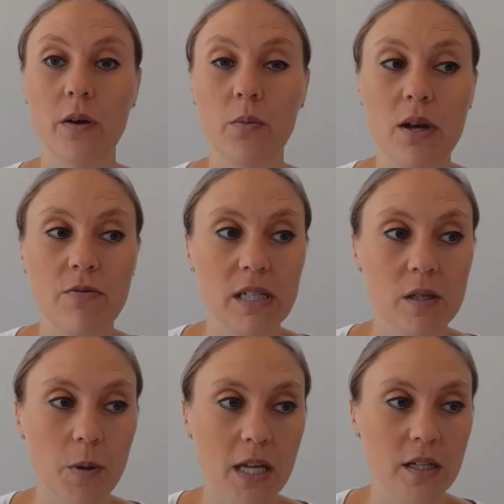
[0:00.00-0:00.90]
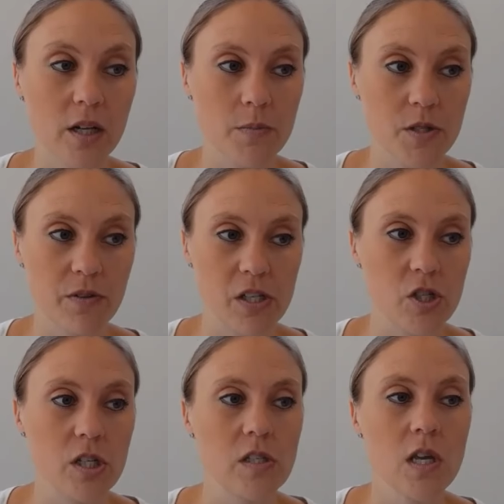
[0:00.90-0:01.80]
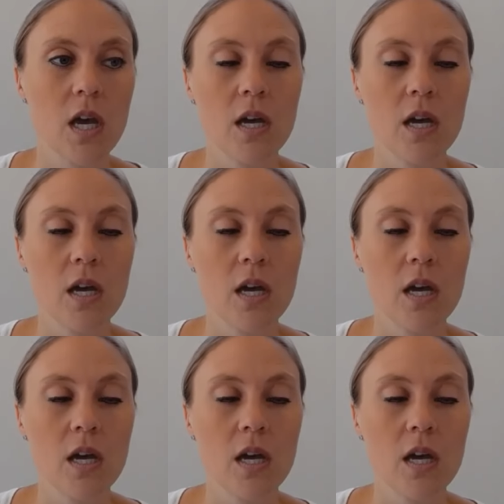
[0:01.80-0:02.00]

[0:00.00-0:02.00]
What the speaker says: that we have independent observations,